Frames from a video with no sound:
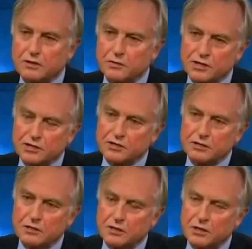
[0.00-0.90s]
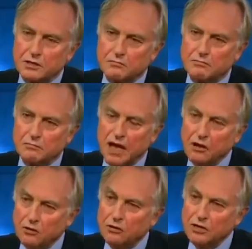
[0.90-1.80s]
the question, um,
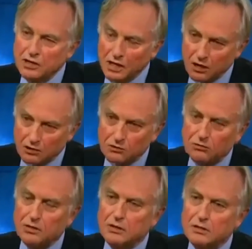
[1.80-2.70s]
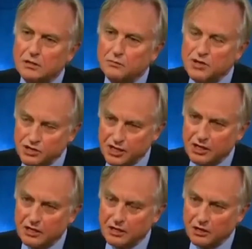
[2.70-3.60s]
how long ago did we
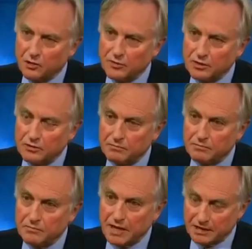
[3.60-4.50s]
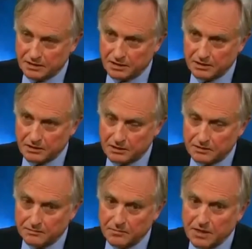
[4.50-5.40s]
share a common ancestor?
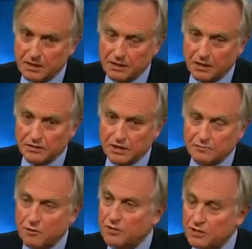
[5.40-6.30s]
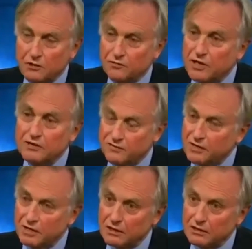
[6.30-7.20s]
The answer is probably not very
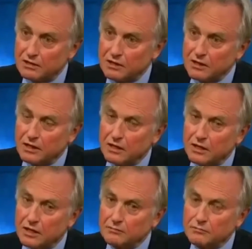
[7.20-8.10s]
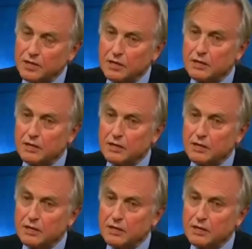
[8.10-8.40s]
far. Um,